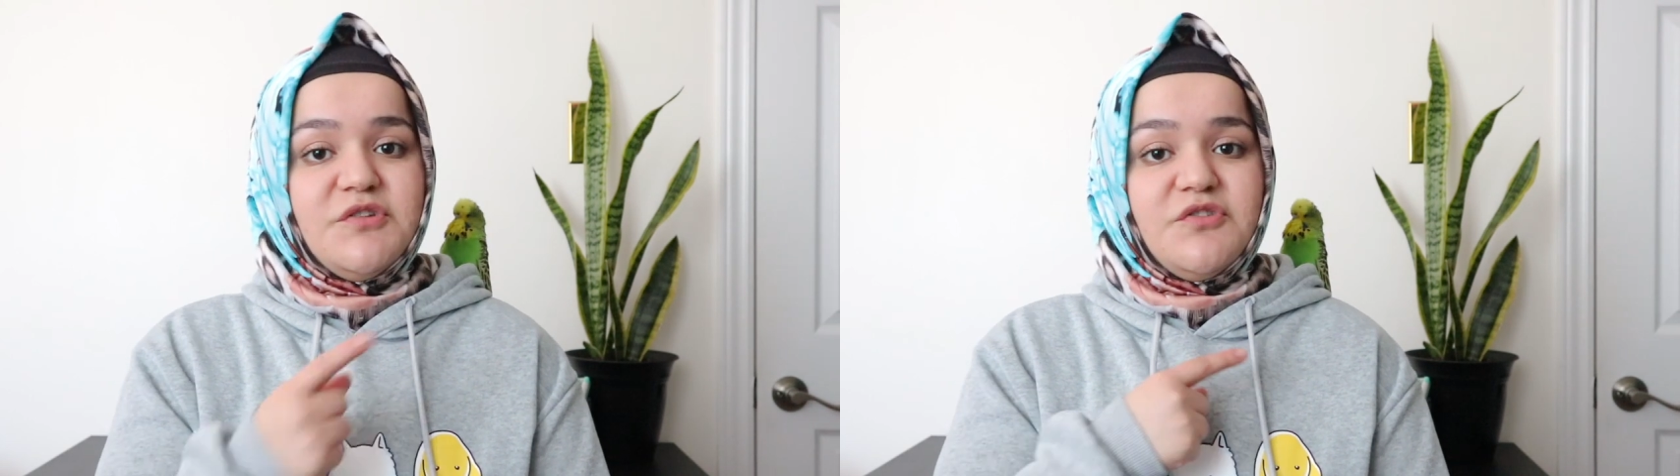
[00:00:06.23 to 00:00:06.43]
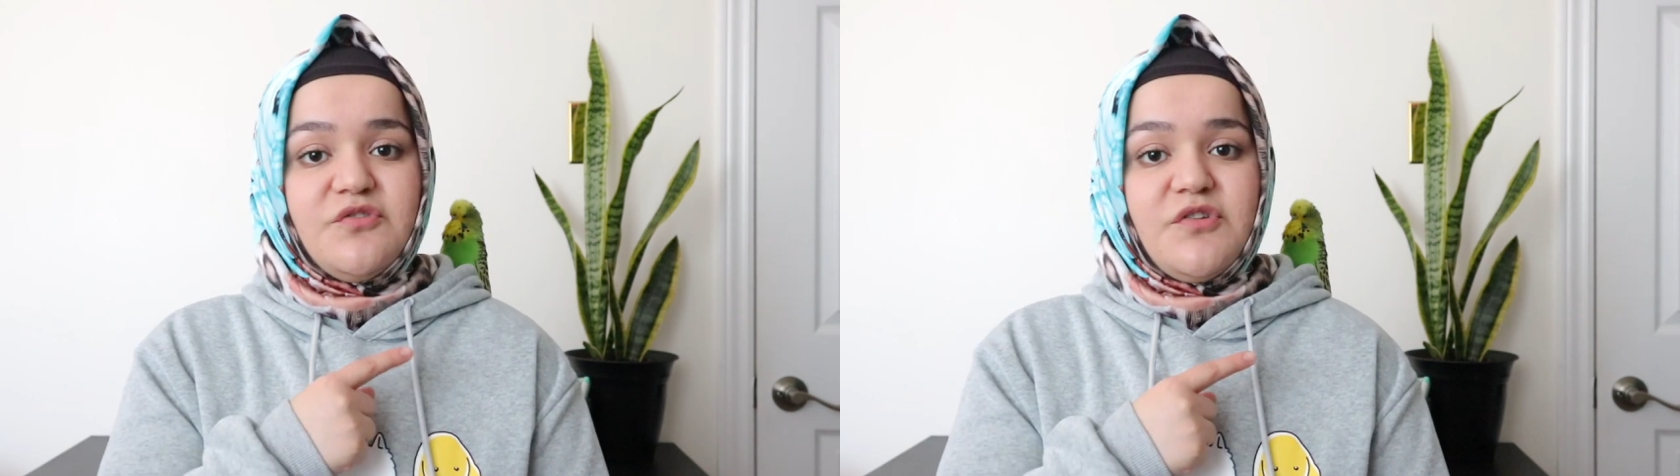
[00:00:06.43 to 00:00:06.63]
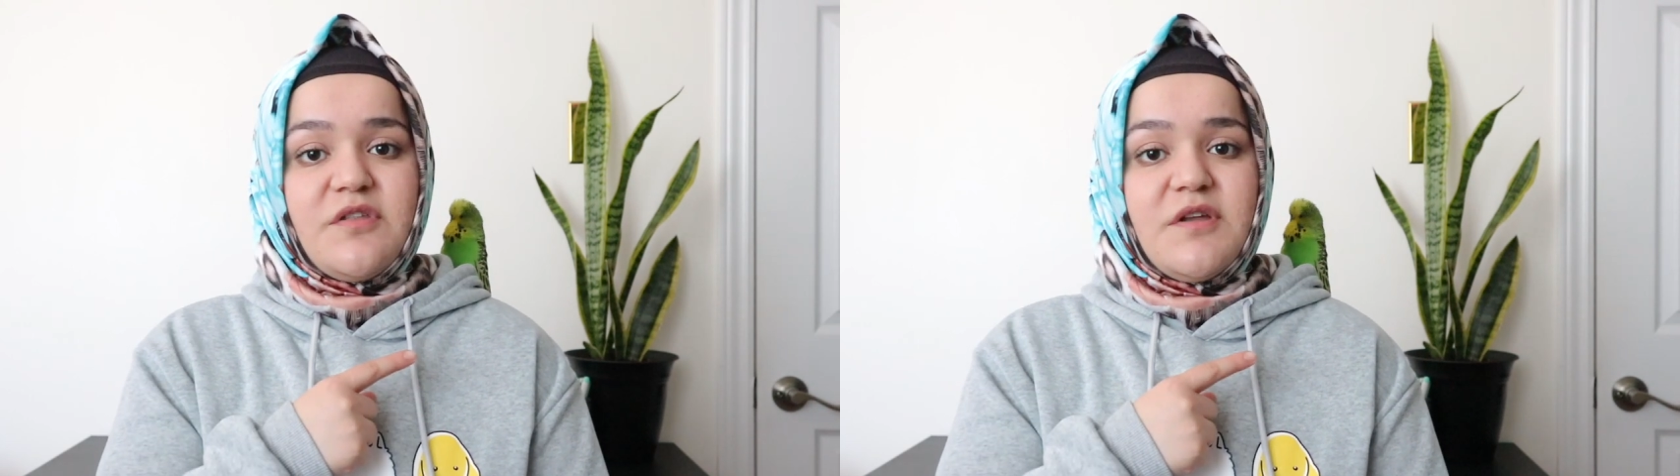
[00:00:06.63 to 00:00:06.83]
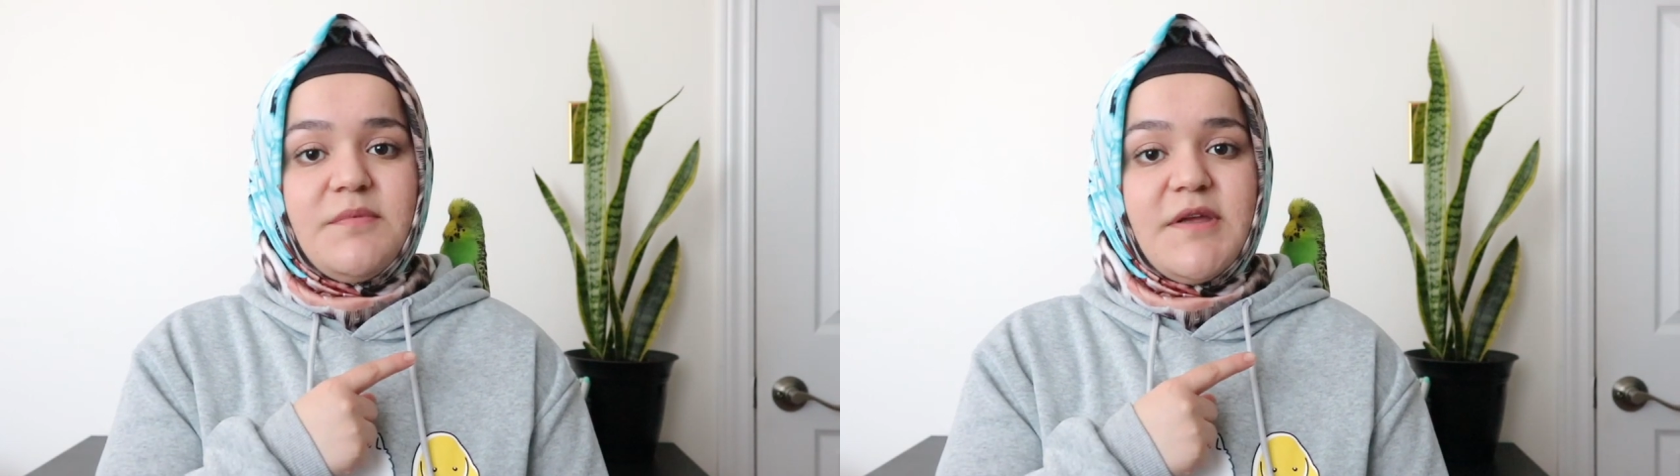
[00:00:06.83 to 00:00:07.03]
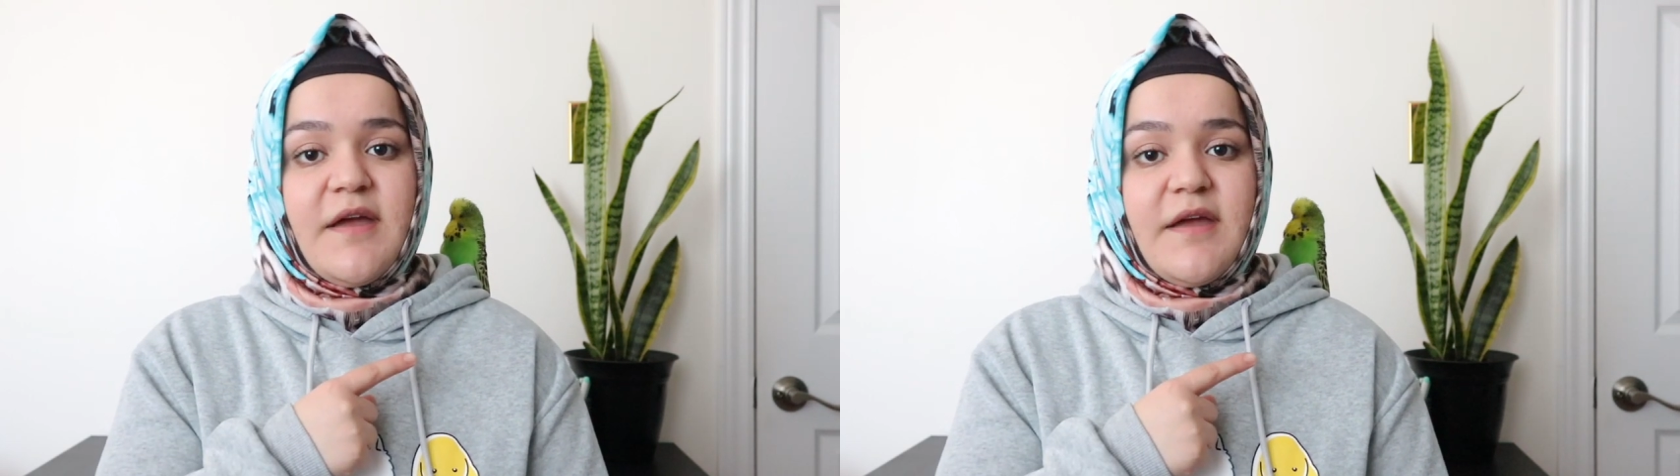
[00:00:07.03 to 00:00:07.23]
She's just gonna
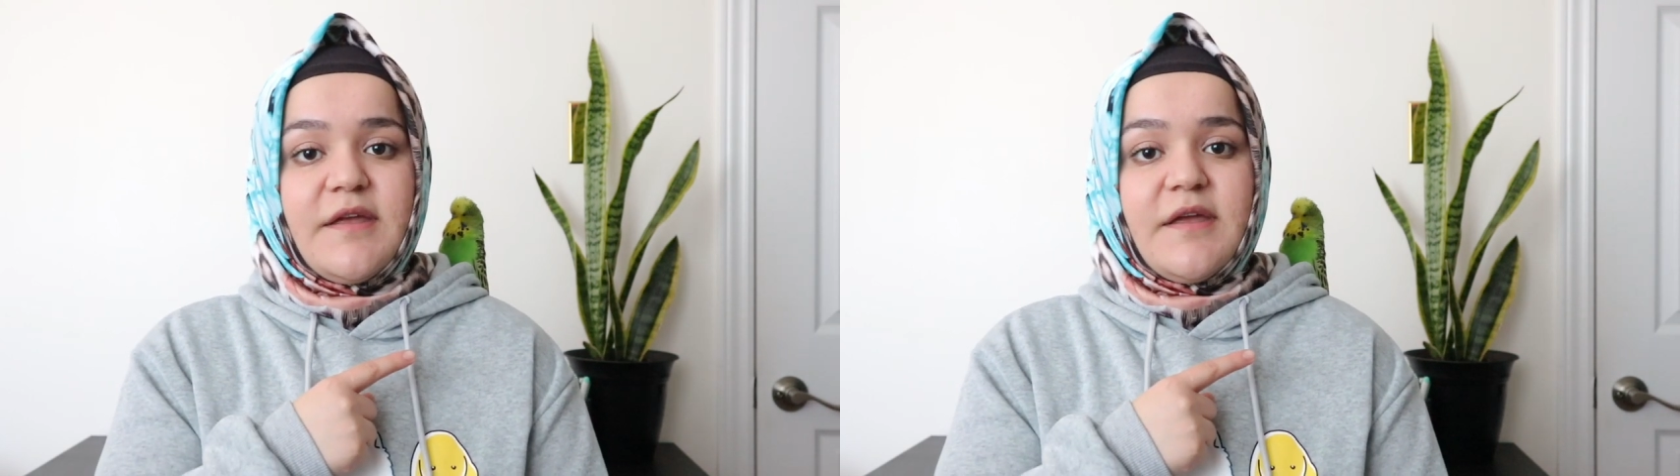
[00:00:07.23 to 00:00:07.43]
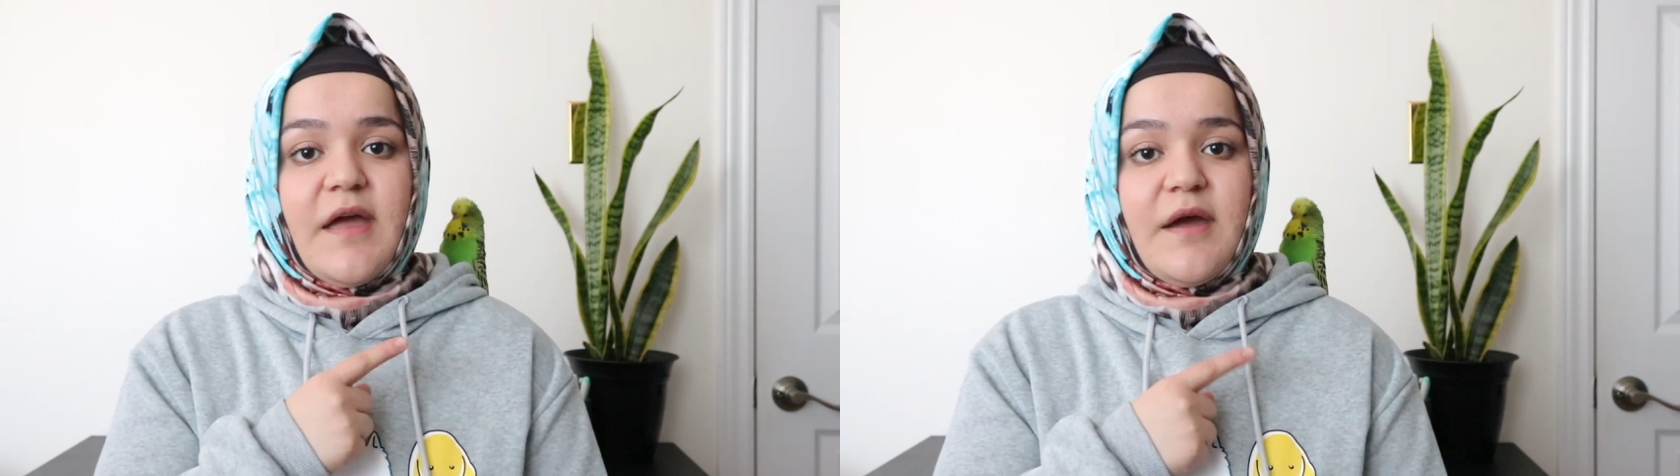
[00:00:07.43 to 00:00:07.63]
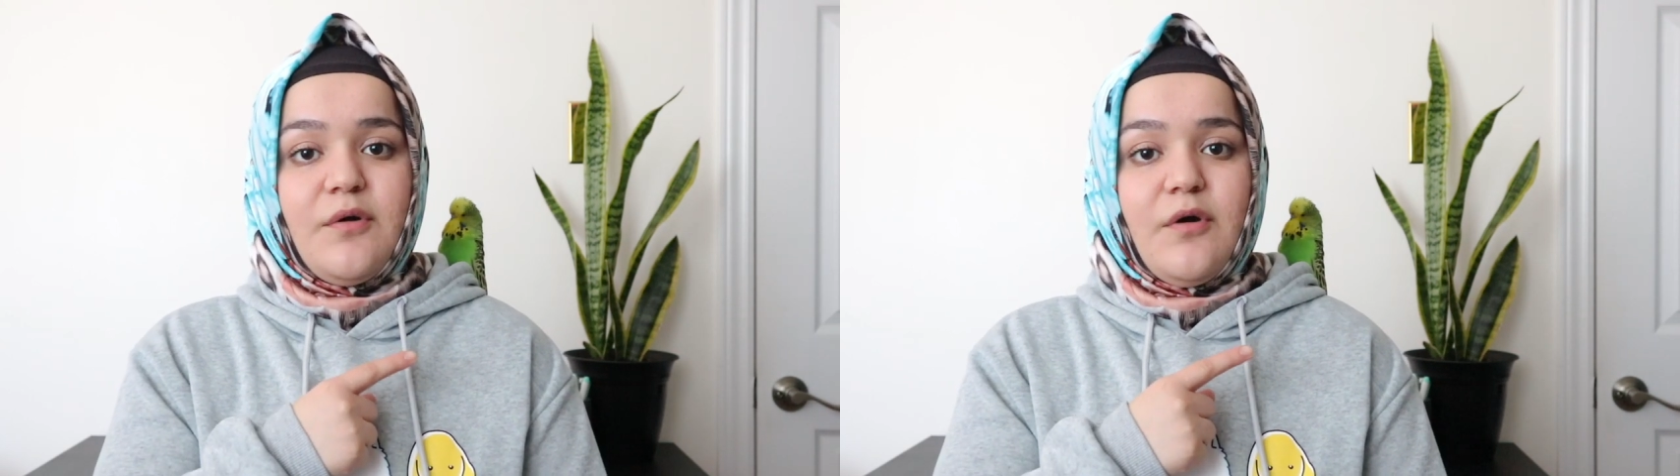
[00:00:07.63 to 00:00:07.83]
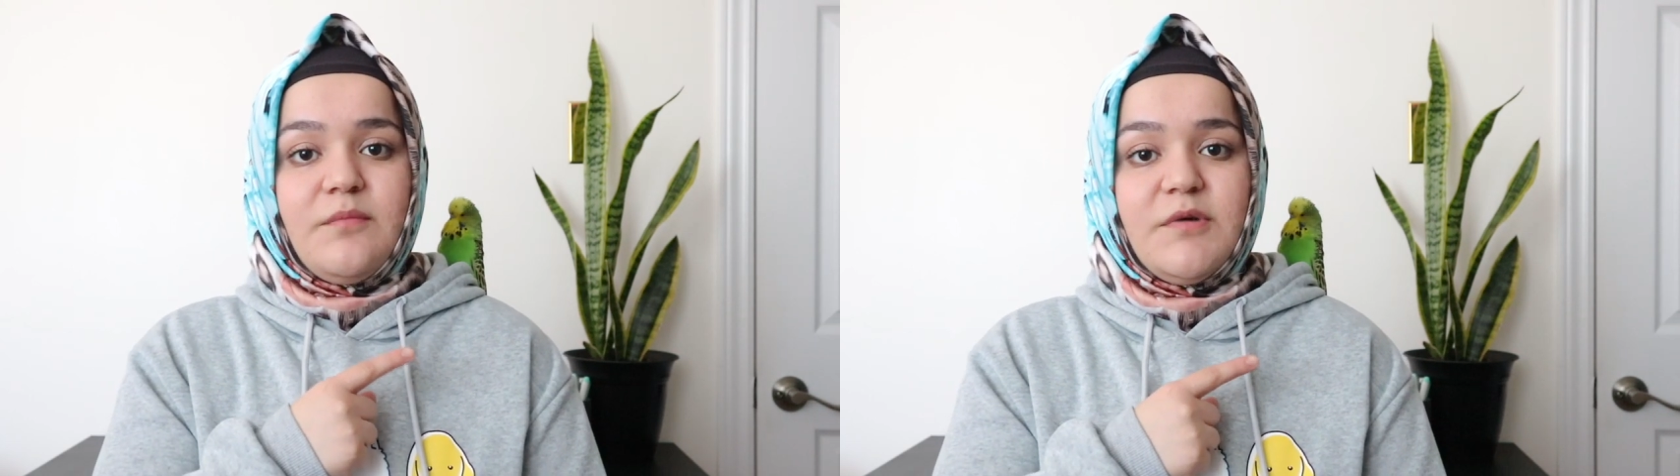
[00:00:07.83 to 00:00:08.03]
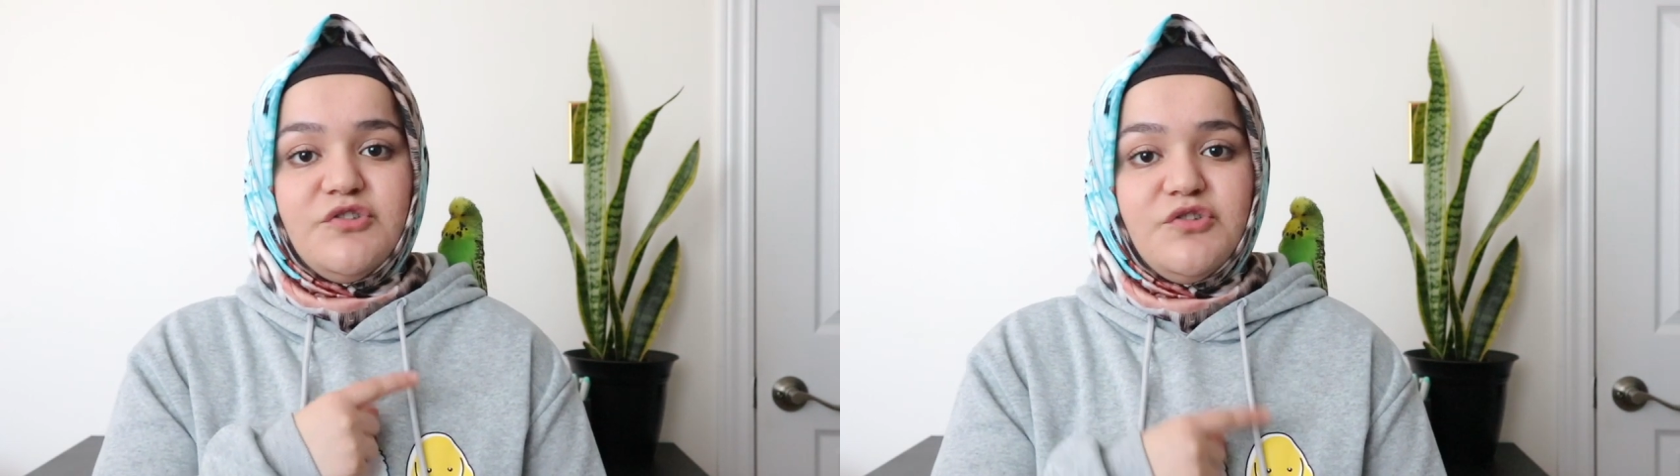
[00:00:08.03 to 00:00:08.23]
be hanging out
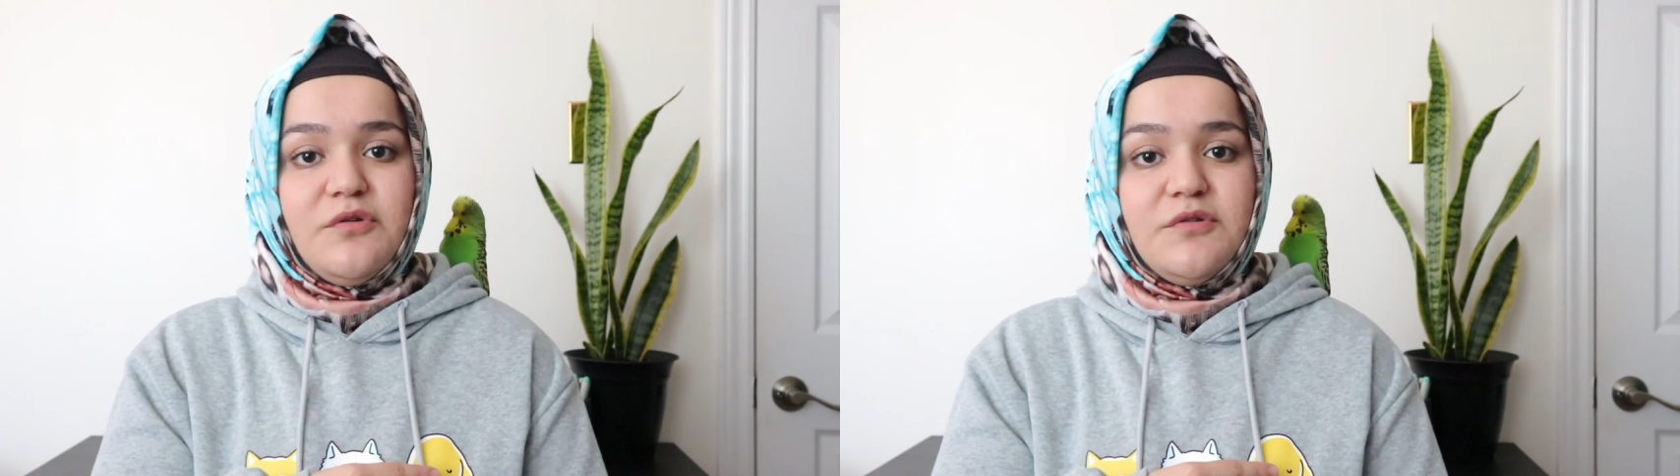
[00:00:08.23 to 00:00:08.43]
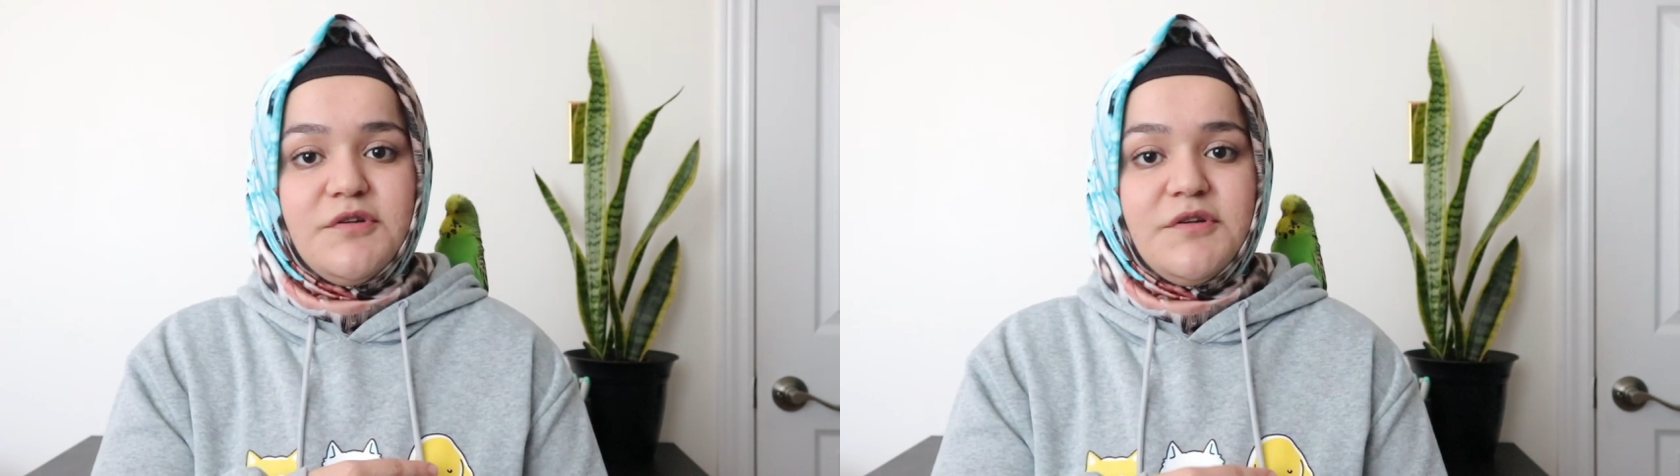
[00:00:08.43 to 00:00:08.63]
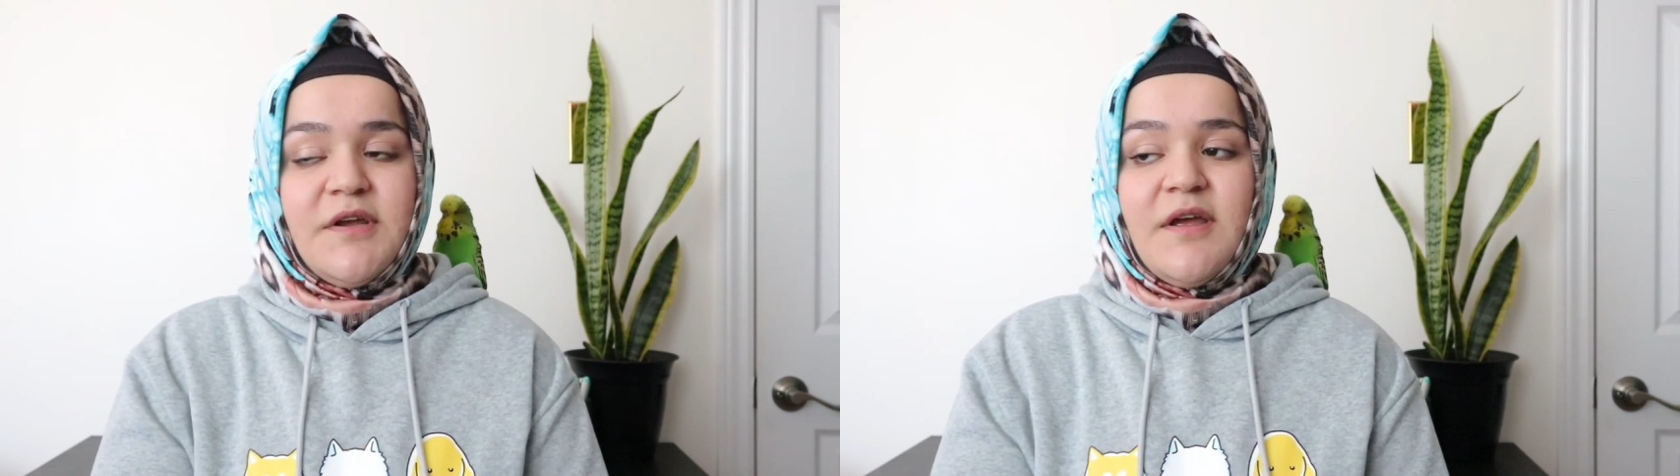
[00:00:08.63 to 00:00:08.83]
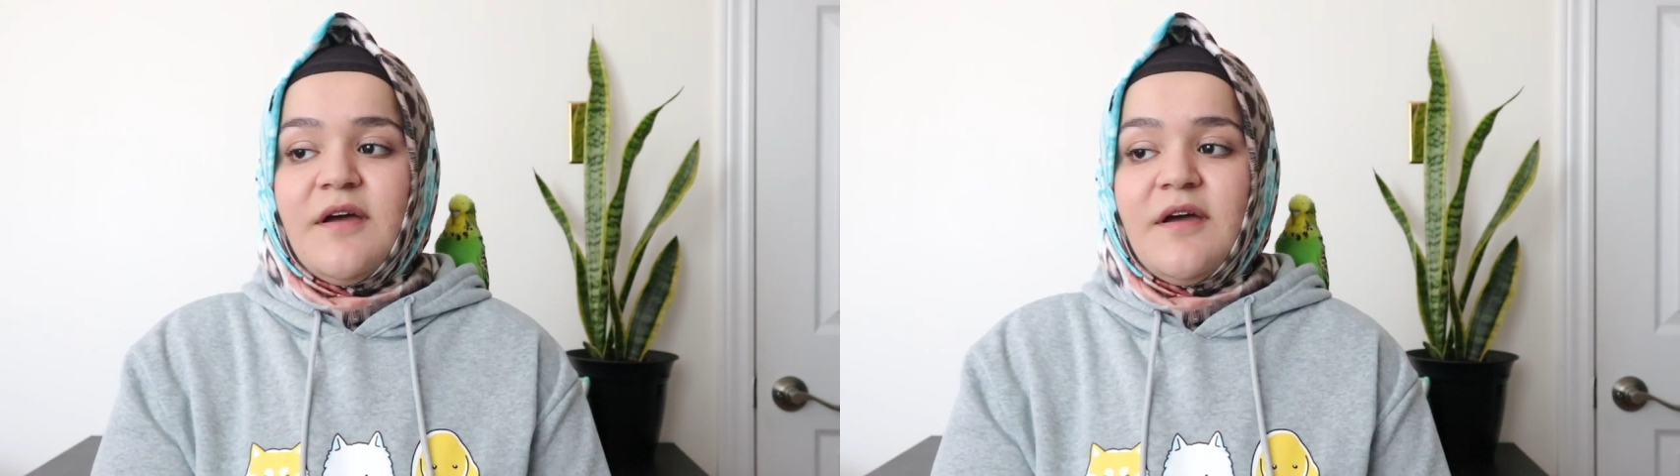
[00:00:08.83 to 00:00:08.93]
on my shoulder.